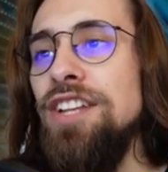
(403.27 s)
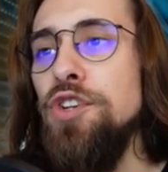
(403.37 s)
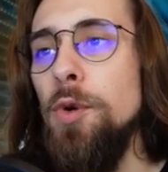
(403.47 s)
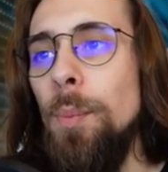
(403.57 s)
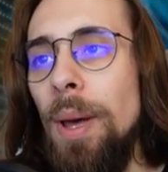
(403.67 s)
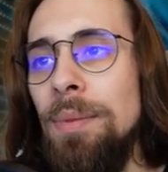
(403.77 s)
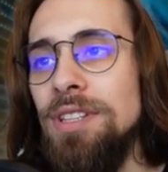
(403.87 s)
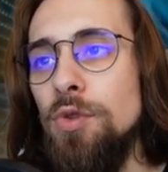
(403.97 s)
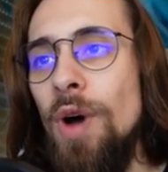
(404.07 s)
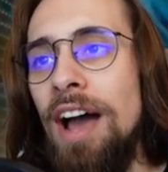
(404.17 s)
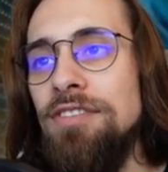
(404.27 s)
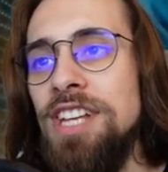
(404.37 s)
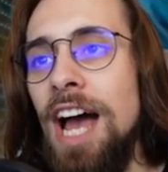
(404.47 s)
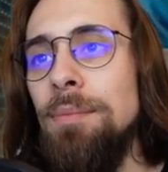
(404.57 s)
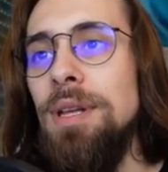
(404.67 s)
and your payment arrive
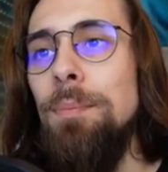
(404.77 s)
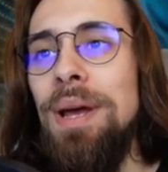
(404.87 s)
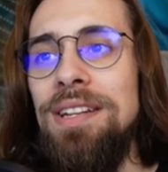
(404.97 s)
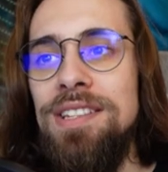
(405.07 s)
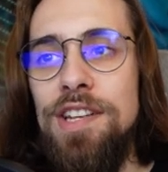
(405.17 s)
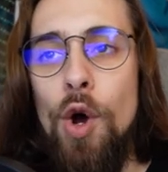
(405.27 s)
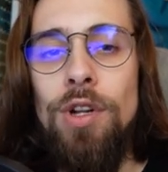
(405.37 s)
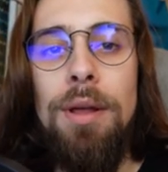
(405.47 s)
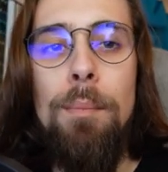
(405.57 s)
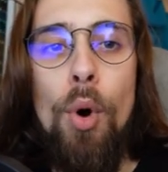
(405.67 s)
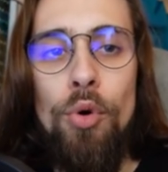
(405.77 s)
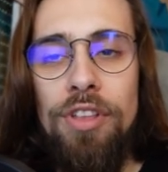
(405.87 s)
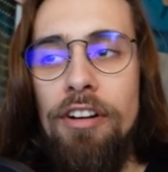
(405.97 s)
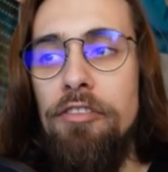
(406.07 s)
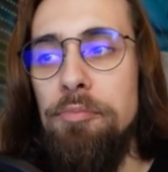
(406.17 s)
time depends on the mode
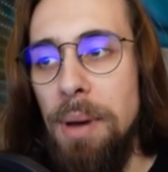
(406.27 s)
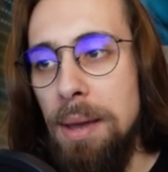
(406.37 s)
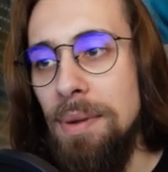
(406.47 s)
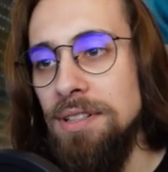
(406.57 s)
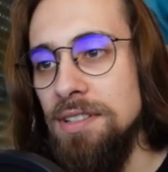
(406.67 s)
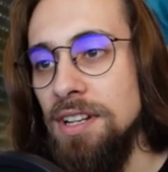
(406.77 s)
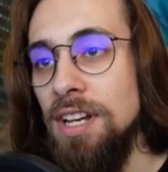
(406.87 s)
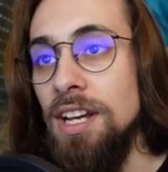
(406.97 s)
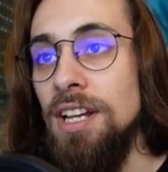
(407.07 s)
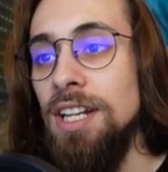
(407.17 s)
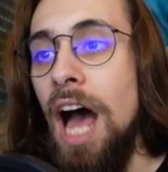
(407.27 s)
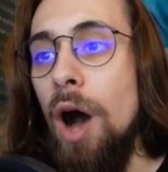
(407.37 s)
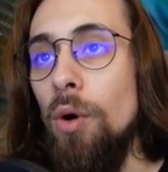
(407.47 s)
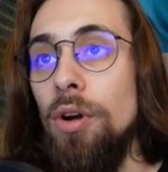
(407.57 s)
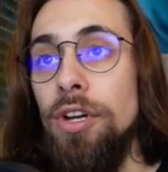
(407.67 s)
of payment. Now,